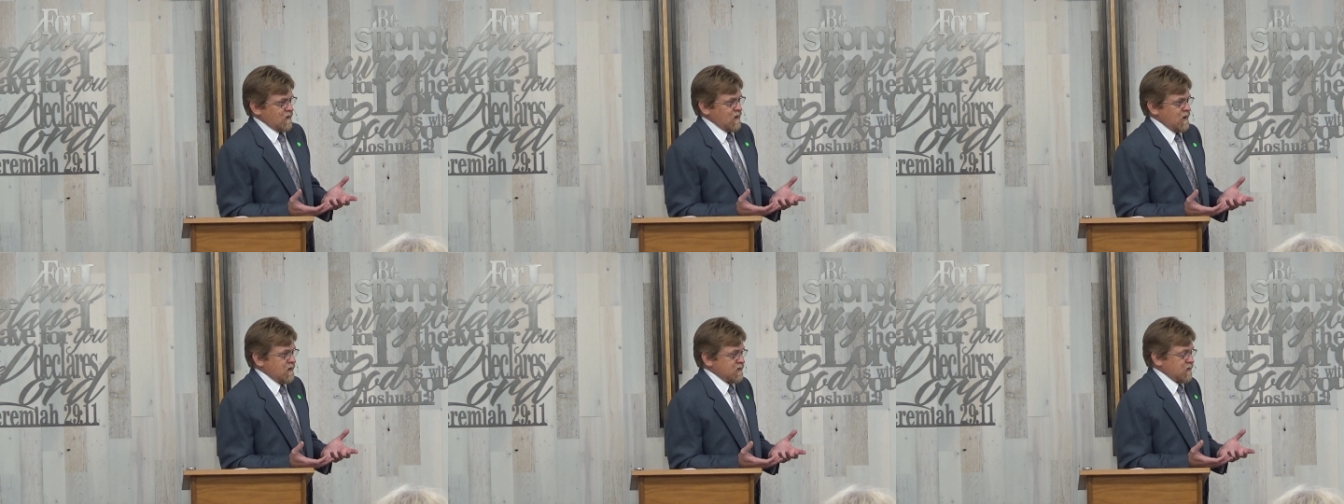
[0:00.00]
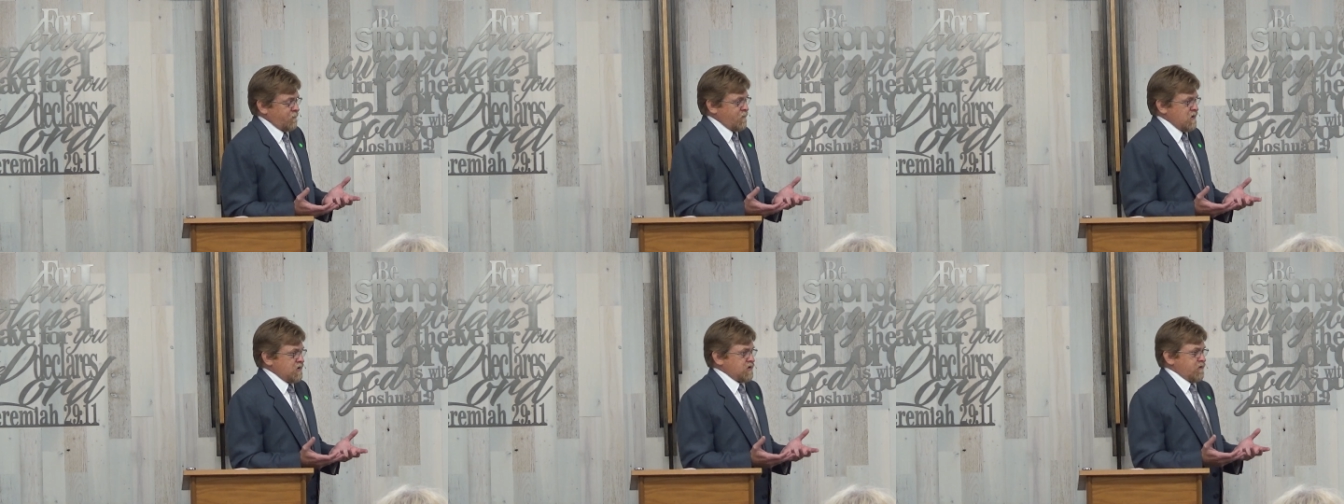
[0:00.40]
And it is a
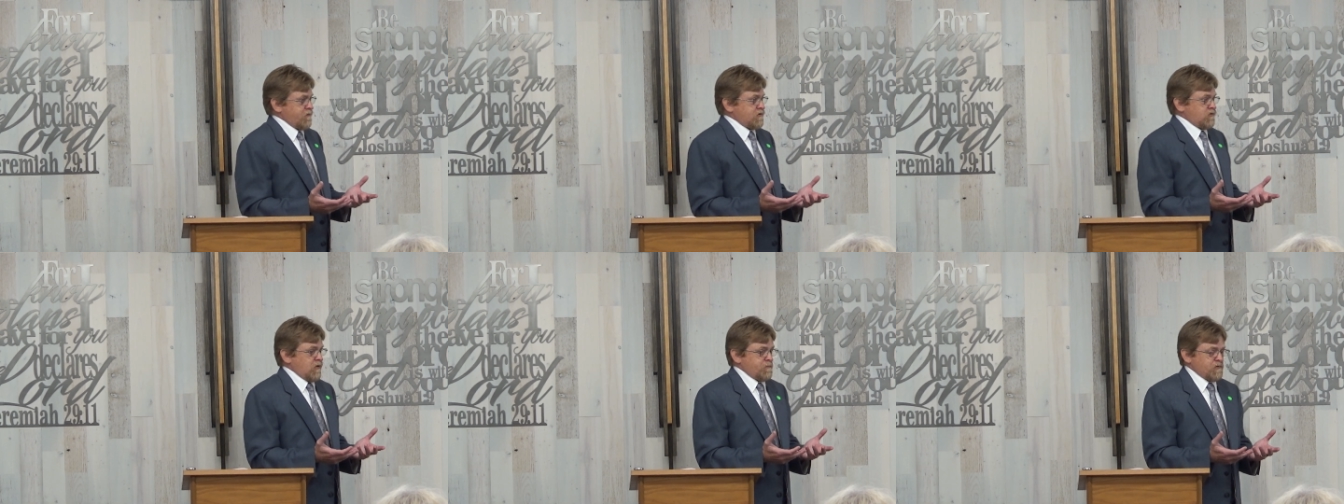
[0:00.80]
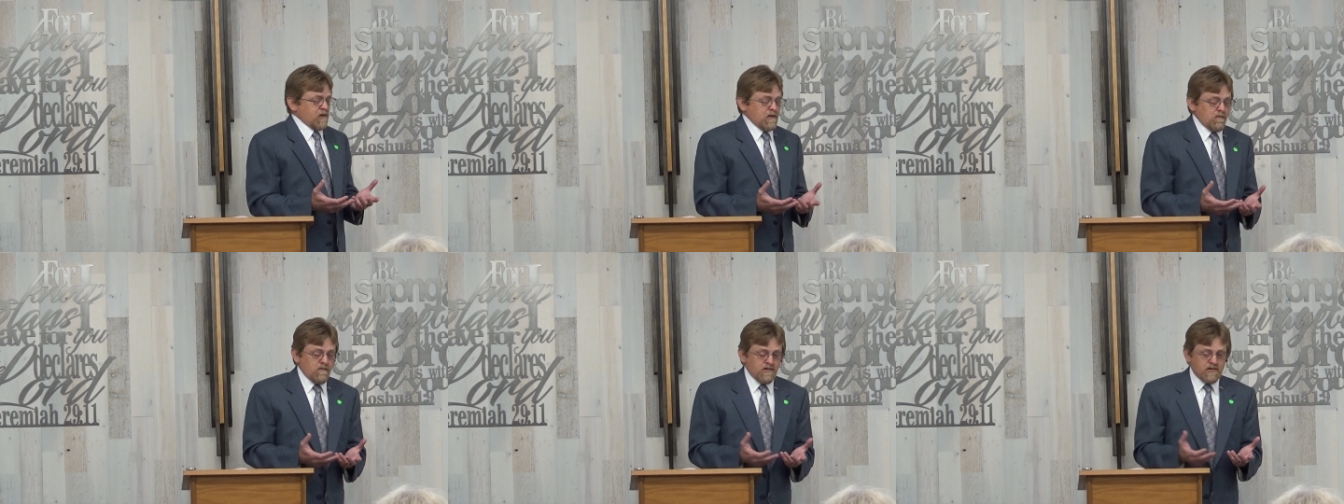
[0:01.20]
feature of Scripture
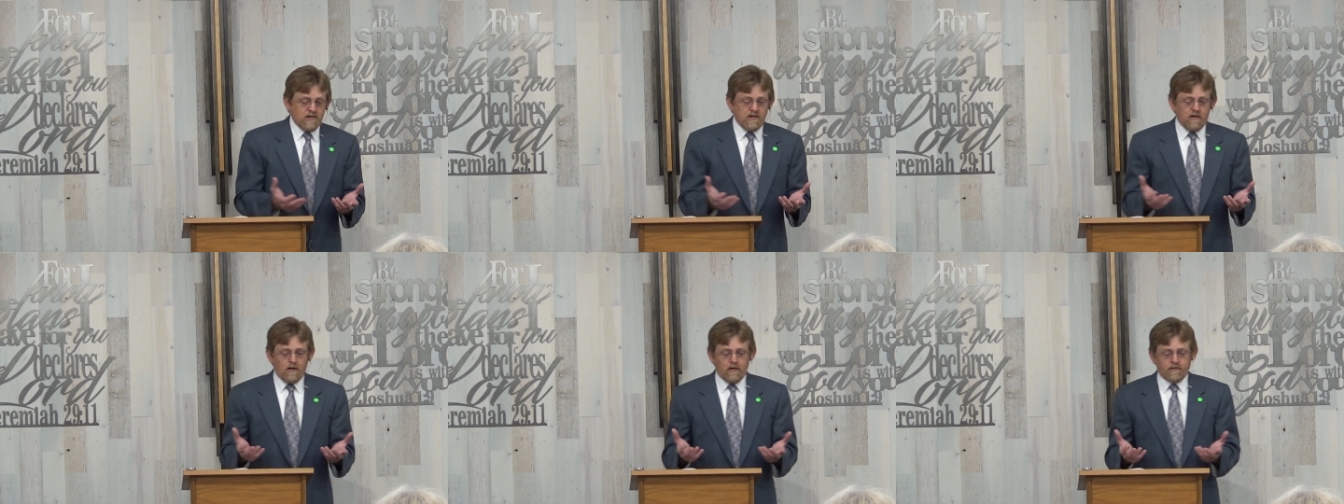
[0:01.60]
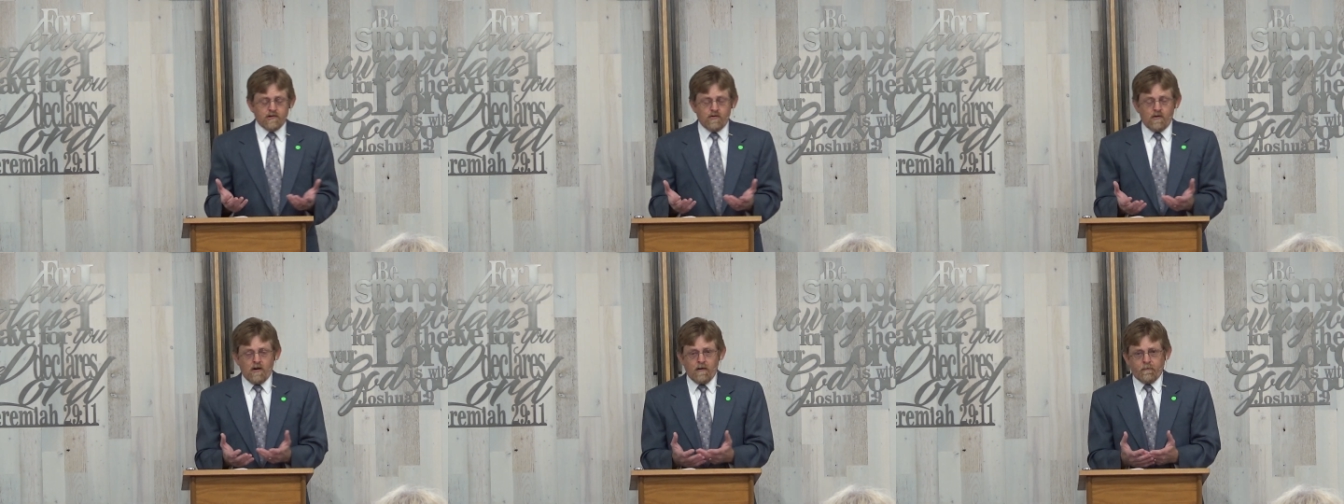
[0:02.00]
that we see all
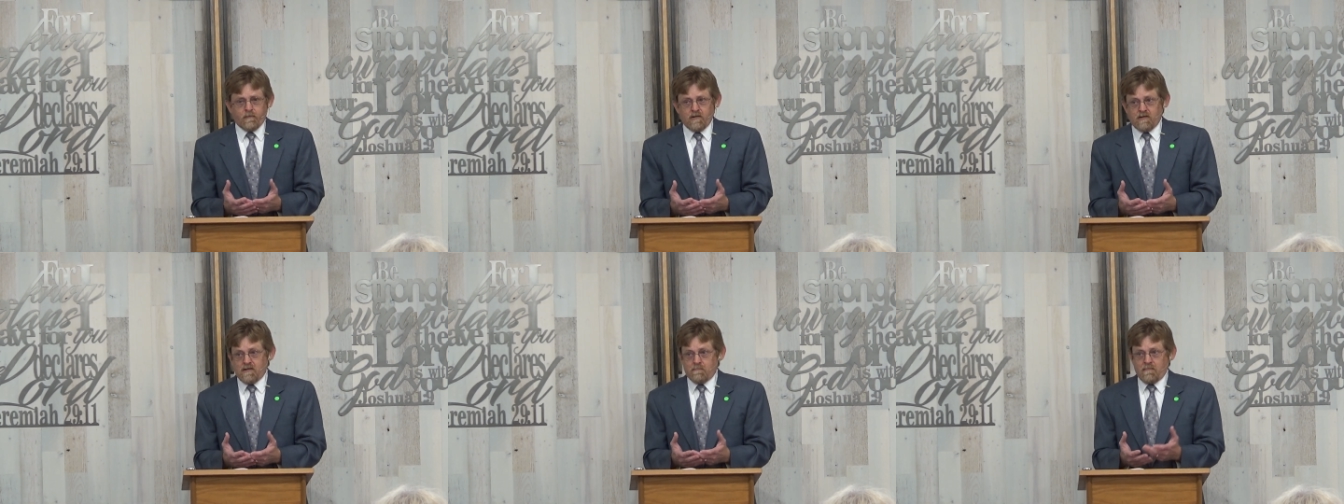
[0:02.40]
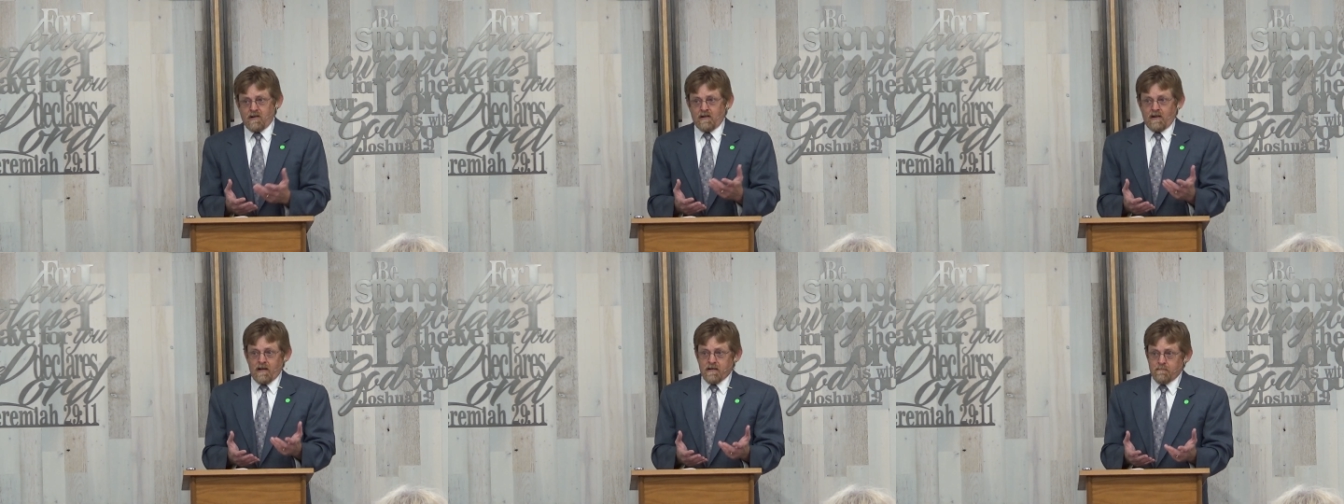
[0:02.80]
too often that
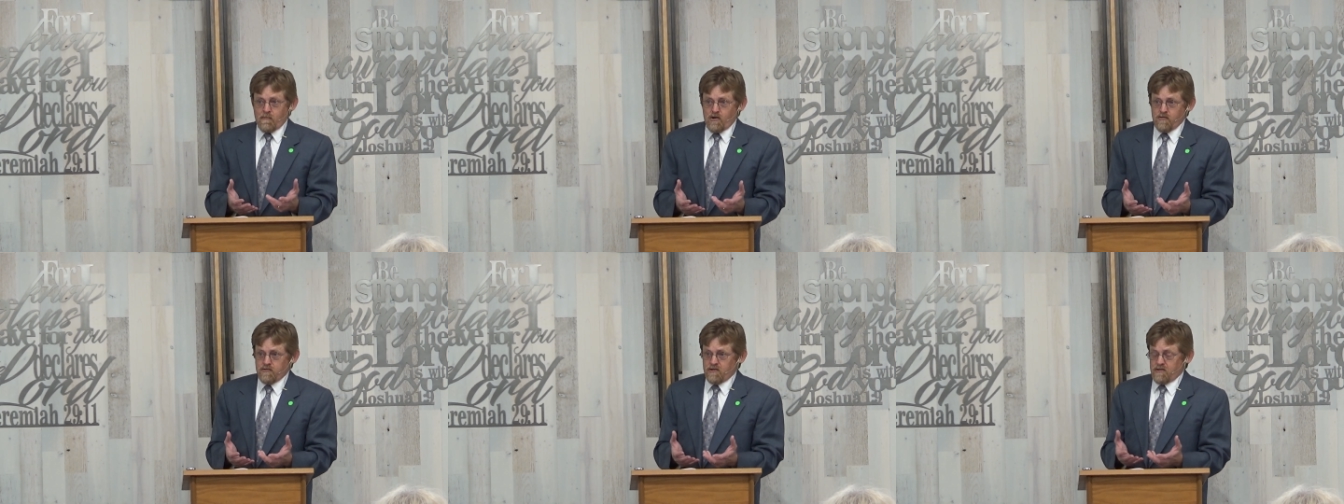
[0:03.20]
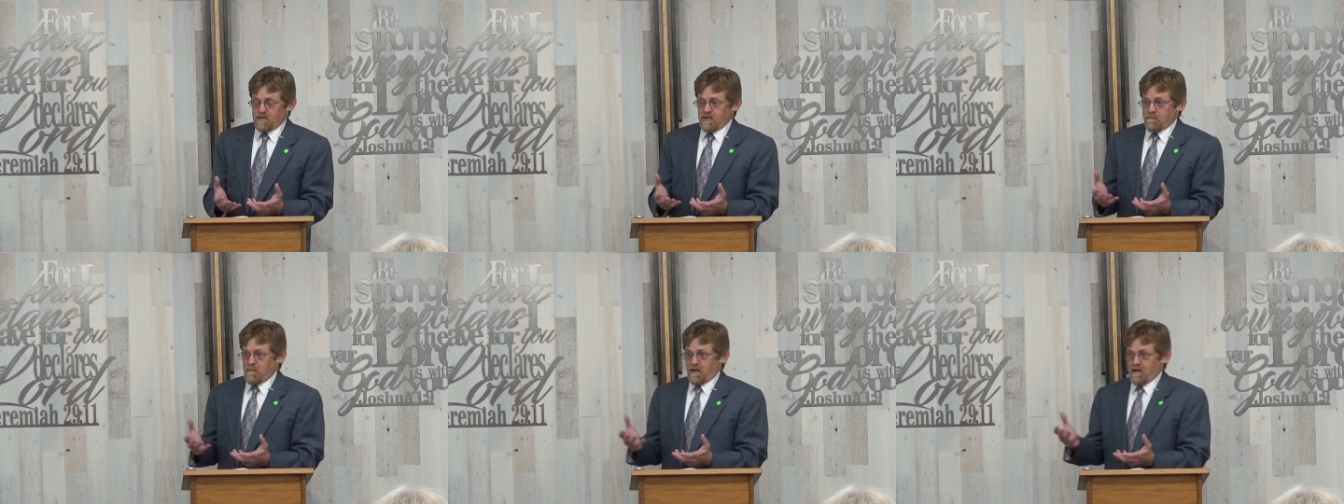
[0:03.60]
men like
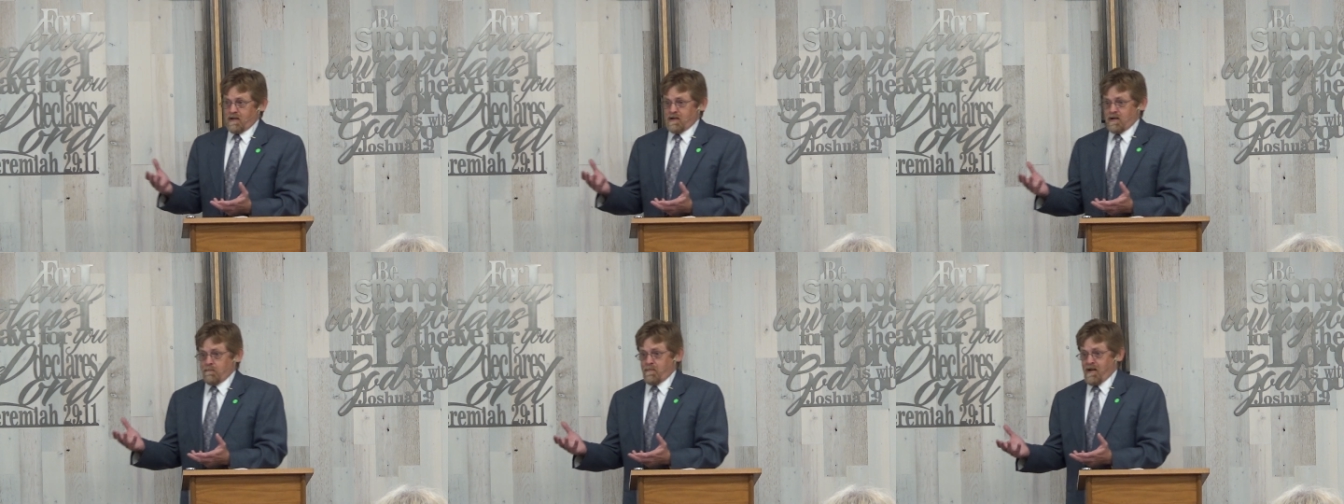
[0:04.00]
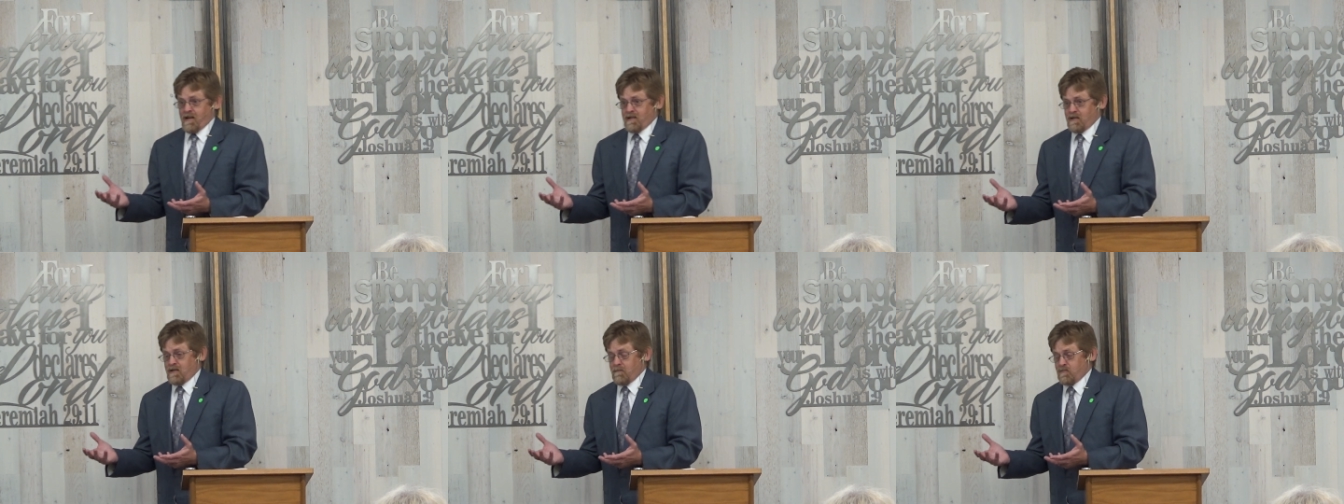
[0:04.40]
Moses and men like Habakkuk